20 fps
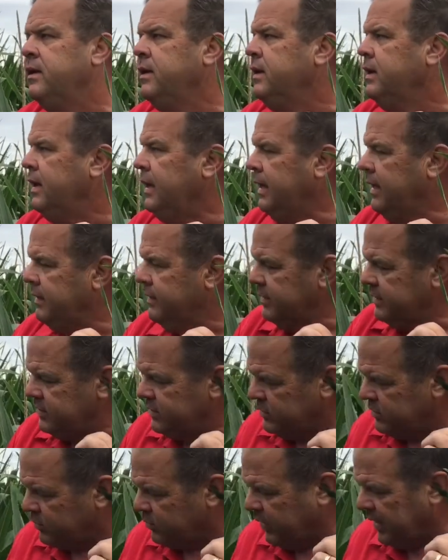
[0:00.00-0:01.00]
And this
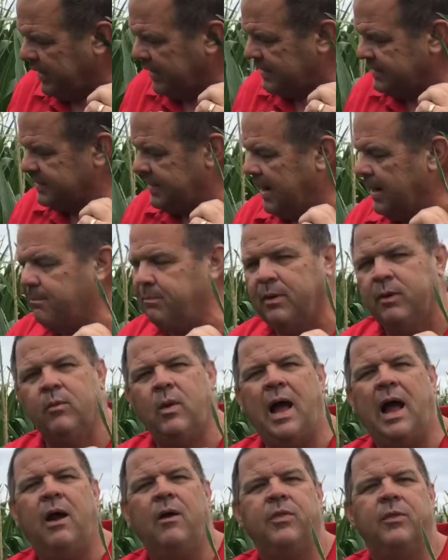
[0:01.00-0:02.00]
is a great example of
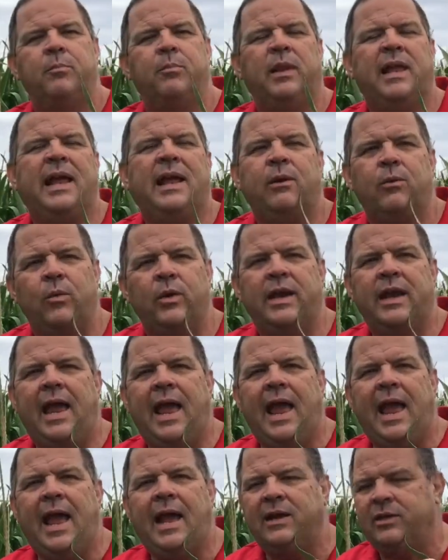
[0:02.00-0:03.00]
how the plant
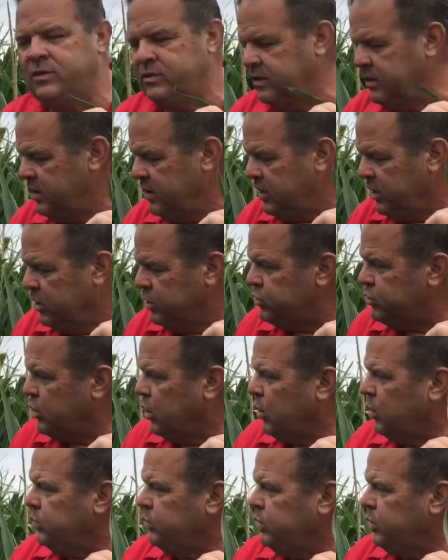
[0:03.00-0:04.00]
reacts.
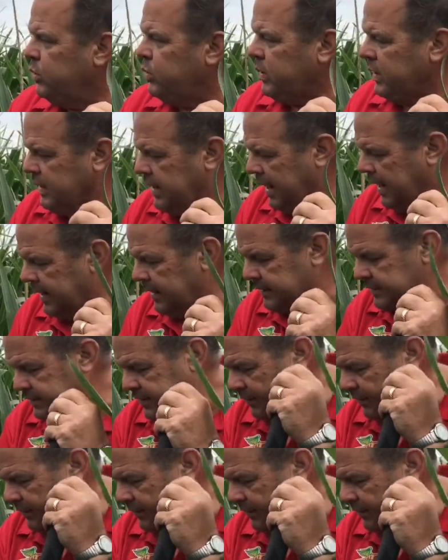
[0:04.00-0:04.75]
So you can kind of see